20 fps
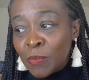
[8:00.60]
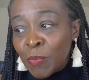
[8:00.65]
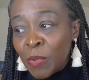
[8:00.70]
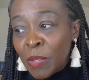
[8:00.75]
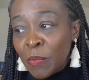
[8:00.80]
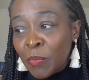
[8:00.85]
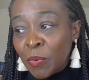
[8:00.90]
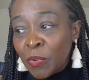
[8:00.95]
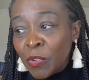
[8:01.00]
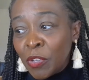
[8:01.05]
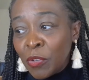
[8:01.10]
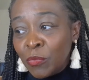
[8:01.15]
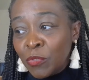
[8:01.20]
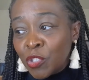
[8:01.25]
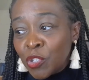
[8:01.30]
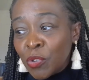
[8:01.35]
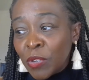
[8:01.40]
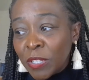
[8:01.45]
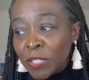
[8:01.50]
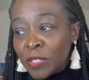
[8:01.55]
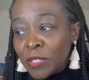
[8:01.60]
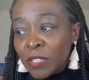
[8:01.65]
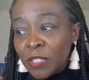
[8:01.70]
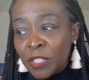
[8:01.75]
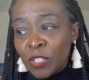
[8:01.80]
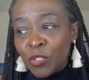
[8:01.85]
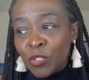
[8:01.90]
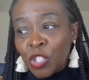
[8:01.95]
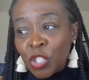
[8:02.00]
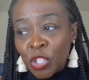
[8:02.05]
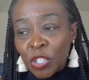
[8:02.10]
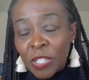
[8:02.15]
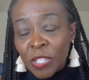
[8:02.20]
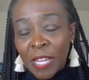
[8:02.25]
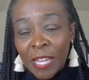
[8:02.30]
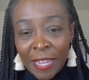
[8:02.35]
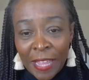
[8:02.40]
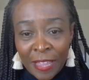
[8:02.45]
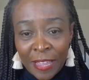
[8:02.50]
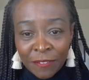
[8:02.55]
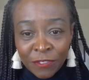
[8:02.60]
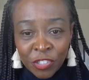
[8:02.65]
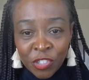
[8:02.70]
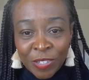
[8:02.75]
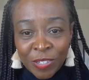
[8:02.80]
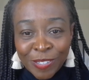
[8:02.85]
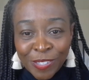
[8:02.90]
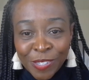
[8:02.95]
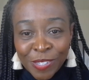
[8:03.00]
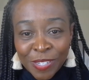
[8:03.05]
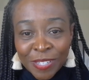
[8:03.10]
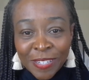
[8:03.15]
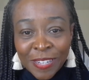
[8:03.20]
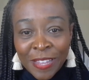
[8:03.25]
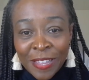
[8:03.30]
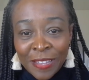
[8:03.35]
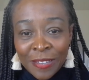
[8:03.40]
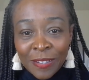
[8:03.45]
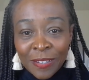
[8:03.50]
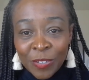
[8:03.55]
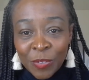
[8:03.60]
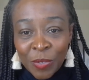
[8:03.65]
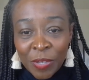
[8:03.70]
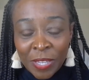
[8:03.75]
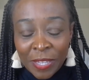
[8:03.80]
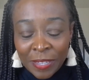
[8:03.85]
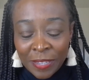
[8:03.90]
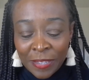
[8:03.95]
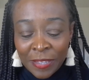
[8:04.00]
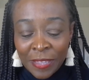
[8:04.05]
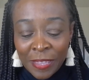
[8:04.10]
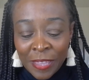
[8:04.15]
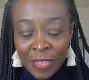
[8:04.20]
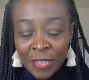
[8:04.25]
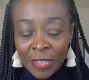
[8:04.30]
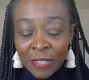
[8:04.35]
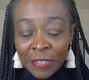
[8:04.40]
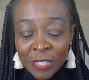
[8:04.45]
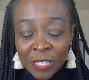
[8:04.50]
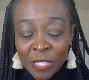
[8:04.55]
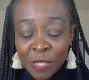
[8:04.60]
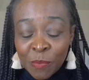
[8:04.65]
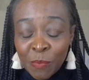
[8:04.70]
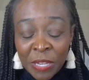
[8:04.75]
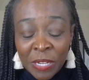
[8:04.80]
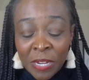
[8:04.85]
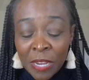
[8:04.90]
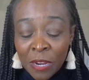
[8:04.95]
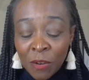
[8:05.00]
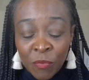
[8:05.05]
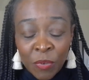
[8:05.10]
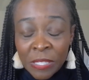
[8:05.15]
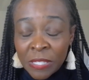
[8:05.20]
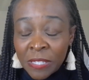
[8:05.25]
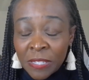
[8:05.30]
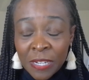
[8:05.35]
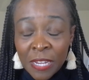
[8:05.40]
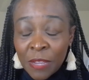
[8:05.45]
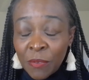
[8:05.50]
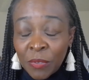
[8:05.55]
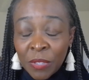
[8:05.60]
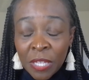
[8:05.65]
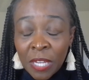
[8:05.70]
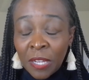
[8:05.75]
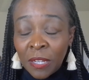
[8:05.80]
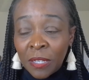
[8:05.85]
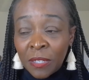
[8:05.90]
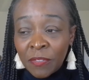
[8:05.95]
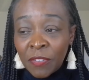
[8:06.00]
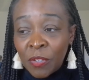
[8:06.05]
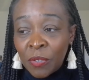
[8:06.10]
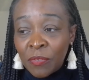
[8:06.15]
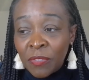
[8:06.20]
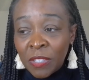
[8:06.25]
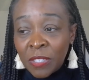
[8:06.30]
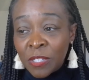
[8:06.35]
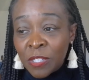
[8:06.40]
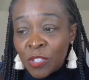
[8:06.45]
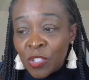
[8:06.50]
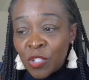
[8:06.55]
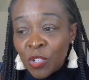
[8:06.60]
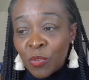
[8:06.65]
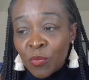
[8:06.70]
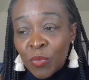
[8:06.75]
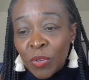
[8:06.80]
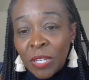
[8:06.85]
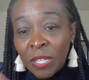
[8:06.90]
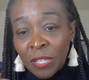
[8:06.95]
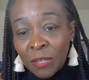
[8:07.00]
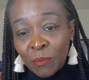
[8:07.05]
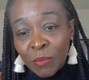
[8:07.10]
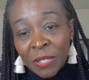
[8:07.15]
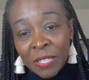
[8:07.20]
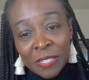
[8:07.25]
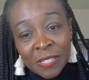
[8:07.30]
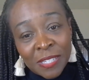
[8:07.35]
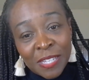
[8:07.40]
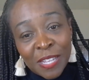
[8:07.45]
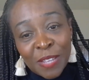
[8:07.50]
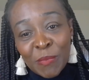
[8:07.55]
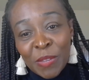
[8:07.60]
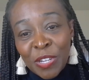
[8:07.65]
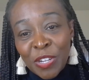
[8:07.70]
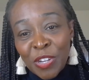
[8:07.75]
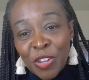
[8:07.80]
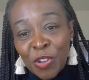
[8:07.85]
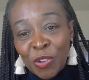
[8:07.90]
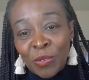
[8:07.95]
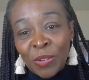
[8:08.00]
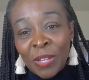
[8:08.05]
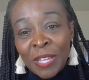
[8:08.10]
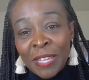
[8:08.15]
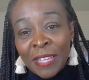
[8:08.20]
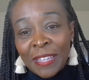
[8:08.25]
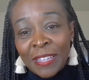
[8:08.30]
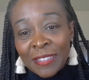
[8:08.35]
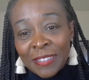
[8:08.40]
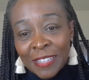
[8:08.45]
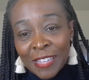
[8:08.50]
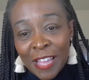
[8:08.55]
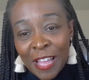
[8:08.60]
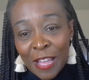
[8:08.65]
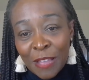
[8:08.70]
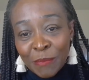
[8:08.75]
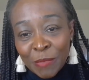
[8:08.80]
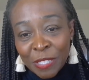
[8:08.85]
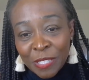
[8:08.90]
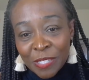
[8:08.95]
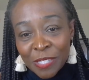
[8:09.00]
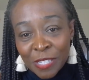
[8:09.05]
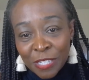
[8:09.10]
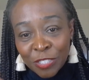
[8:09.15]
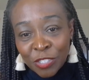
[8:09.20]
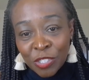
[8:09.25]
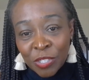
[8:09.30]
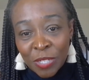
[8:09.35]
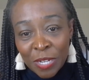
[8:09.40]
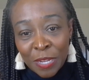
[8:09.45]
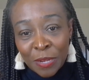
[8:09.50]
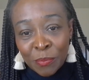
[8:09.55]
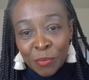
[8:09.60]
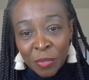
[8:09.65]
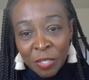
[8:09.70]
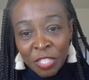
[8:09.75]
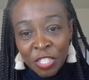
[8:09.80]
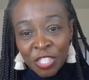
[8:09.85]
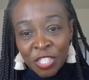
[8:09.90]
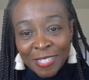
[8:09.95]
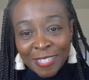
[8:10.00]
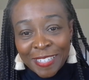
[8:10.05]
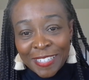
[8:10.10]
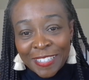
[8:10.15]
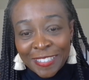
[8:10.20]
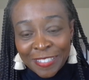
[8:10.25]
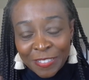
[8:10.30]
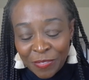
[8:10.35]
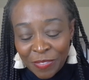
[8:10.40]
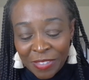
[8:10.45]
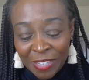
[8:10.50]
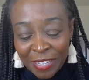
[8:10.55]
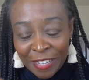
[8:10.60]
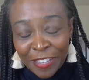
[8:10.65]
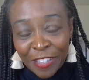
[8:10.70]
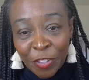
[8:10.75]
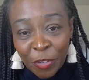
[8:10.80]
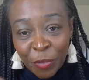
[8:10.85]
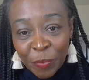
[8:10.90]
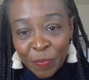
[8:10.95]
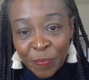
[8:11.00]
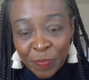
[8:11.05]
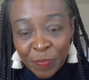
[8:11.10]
people you trusted you should not have trusted okay and this may not resonate with all of you if this is your reading please let me know in the comment section i appreciate it thank you